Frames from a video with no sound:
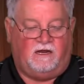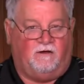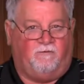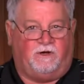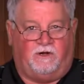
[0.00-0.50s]

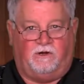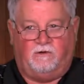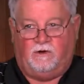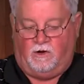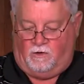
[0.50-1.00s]
If we
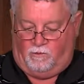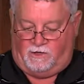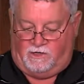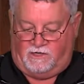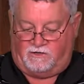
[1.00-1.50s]
do, we
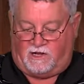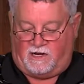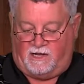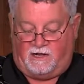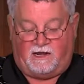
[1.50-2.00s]
need to try to
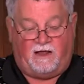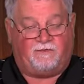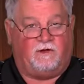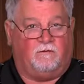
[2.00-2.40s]
get it out there.